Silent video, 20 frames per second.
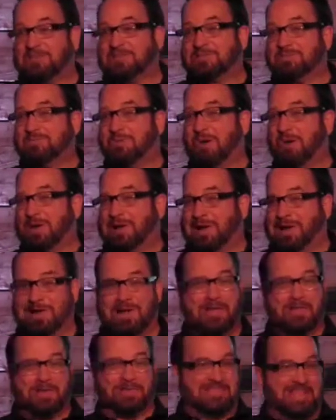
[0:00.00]
it's morning,
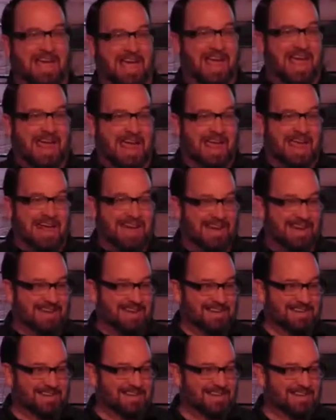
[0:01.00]
another day.
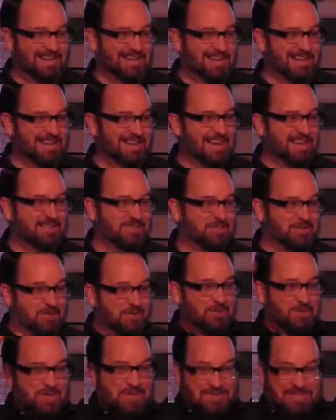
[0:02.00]
Let's
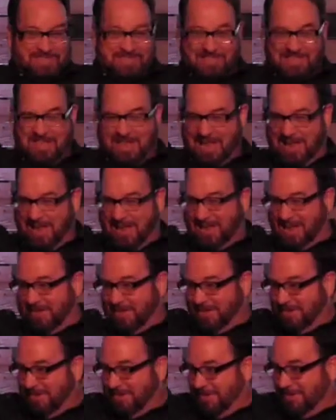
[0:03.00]
do this
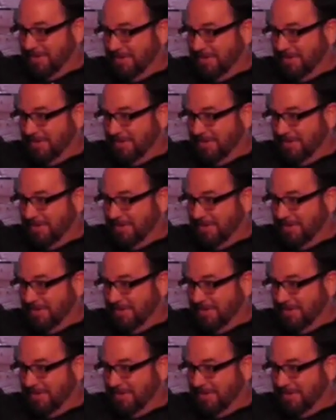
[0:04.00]
thing.